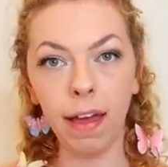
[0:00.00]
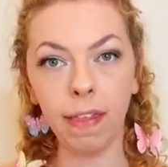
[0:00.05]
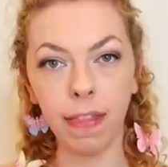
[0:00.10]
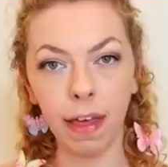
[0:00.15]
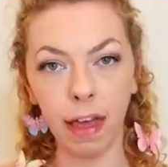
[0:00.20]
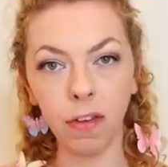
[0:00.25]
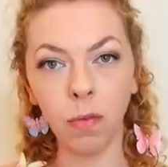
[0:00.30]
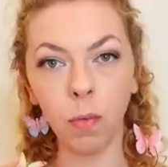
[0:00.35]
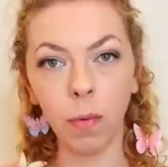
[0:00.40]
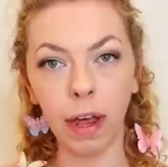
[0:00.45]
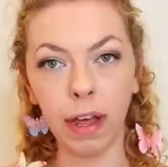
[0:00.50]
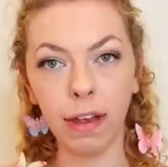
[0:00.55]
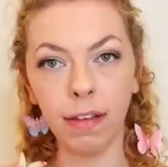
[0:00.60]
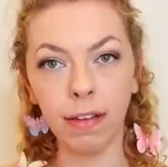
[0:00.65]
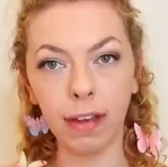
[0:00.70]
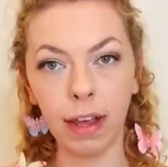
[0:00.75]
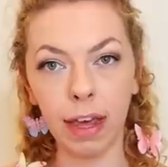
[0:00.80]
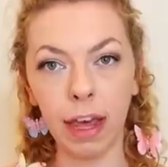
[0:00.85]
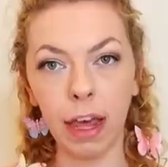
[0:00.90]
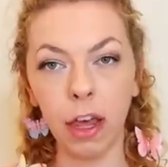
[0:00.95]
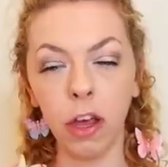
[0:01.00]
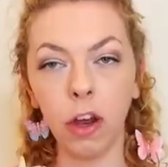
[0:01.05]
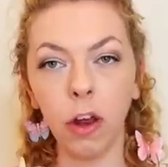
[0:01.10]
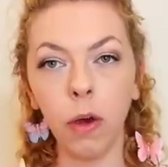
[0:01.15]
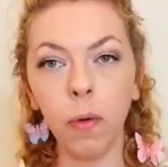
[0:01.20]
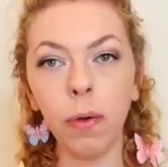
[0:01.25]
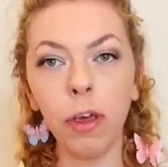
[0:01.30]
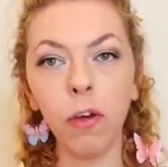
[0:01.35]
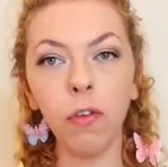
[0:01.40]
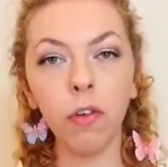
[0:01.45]
That's what I see. And you
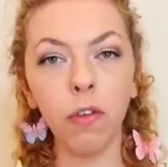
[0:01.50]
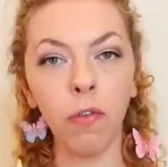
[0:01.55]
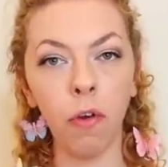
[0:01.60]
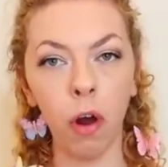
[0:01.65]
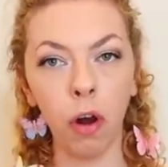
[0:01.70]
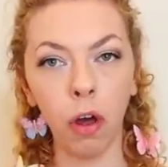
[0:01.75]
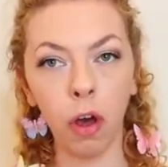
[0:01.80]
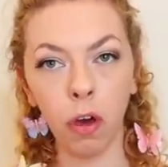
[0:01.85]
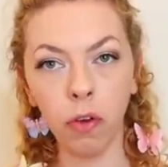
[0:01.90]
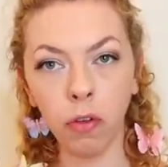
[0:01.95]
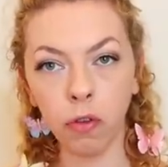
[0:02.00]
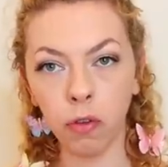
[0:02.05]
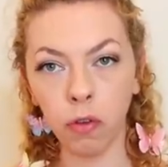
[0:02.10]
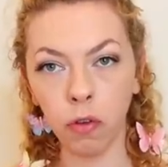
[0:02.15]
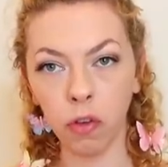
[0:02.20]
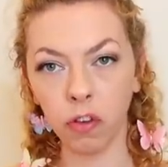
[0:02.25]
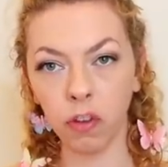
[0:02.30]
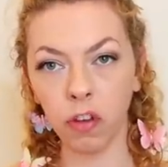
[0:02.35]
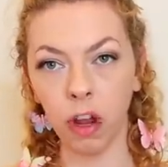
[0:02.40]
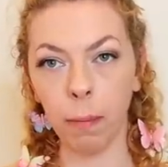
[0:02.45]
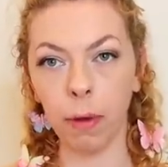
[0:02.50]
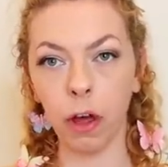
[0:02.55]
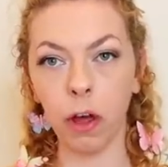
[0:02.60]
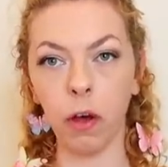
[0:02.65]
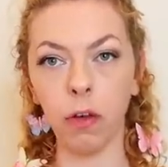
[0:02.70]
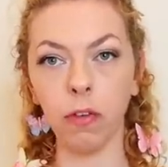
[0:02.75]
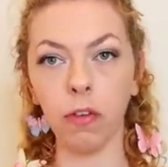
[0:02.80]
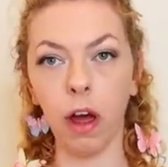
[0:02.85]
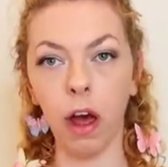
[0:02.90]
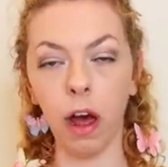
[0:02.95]
know, when you're on a roller coaster and your stomach
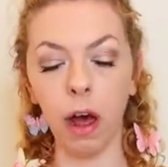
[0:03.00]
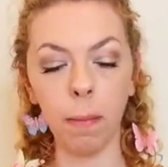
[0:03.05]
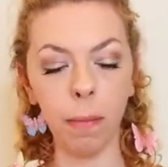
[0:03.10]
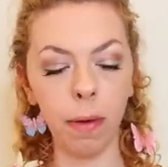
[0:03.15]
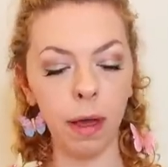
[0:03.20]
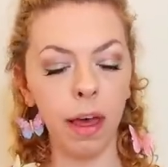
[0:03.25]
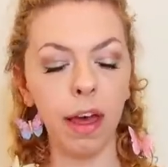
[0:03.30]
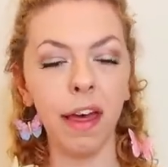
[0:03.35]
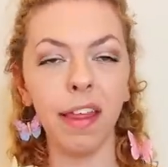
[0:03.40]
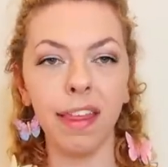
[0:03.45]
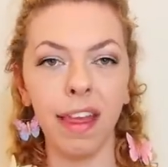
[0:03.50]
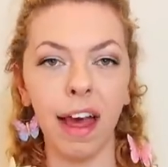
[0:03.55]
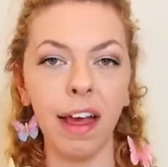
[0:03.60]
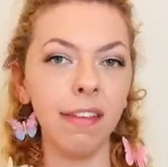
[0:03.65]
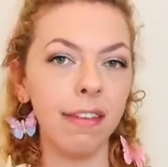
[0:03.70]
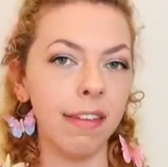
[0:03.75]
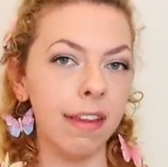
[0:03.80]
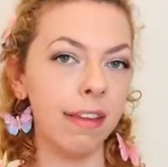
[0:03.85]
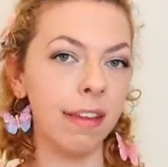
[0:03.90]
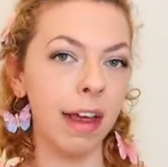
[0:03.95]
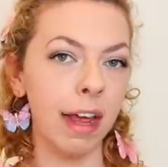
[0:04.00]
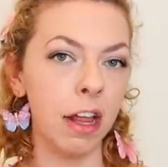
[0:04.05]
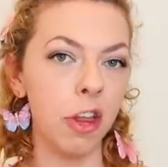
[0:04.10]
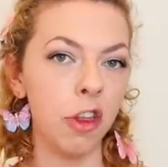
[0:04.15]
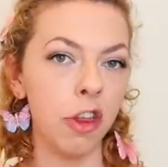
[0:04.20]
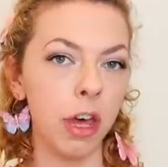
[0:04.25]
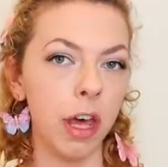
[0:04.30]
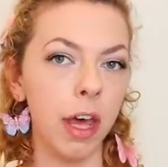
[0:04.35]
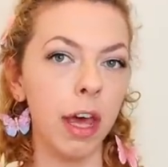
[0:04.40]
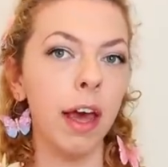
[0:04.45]
goes up, that's this
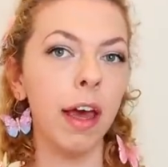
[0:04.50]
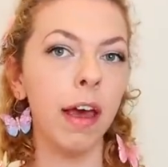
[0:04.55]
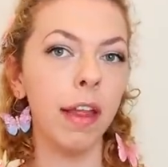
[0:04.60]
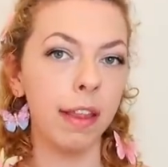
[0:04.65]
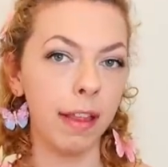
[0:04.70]
energy.